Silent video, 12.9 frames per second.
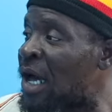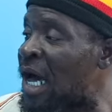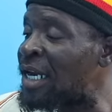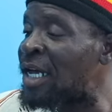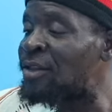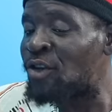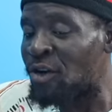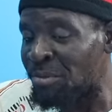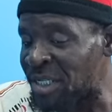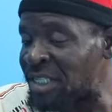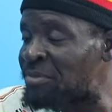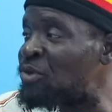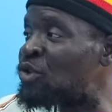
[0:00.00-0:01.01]
And I told
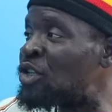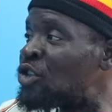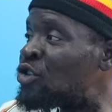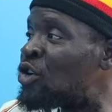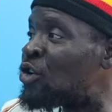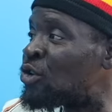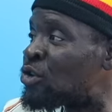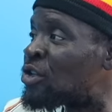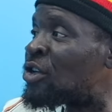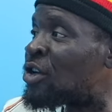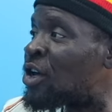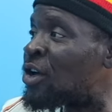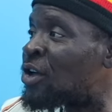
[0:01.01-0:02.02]
this put it out.
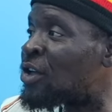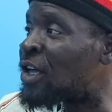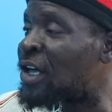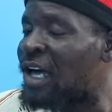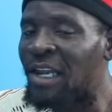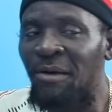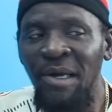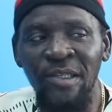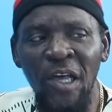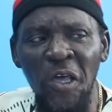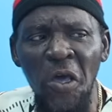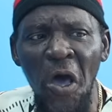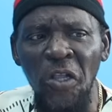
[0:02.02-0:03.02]
Yeah? Mm. And I
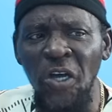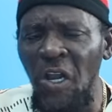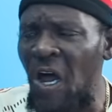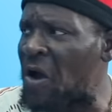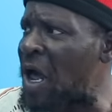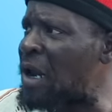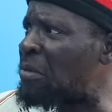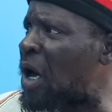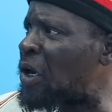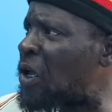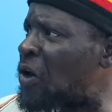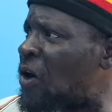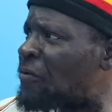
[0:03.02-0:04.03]
say, yeah, General
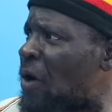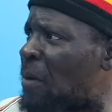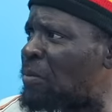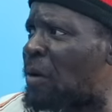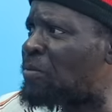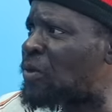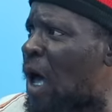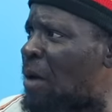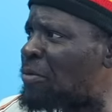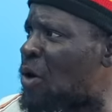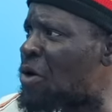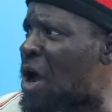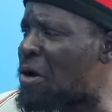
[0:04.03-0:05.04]
Man, there's no problem down
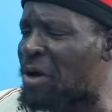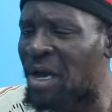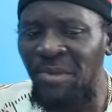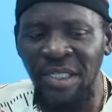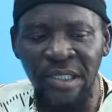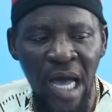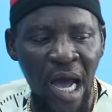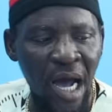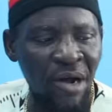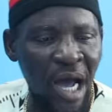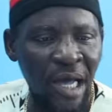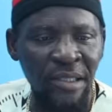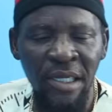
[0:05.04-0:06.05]
the way. They say, all
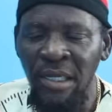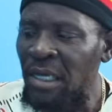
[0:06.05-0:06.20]
right.